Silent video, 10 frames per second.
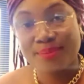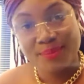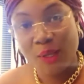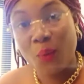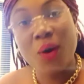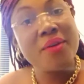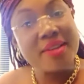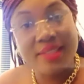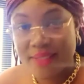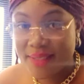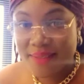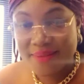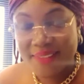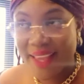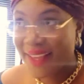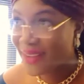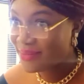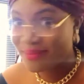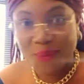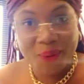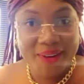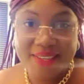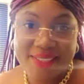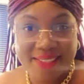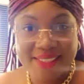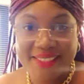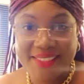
What is it? Like, what is it?